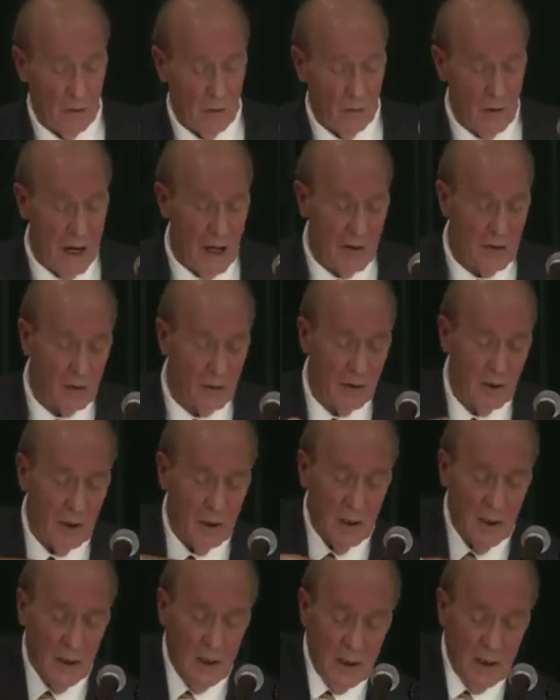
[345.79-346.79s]
Rather,
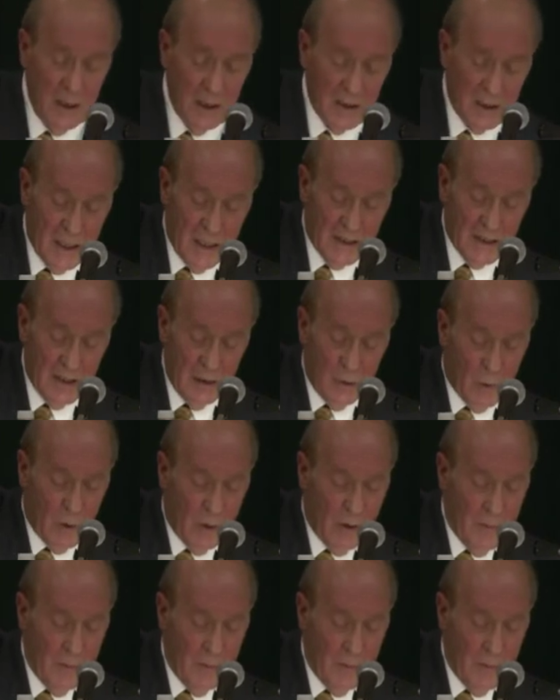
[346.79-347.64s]
it is, as it were,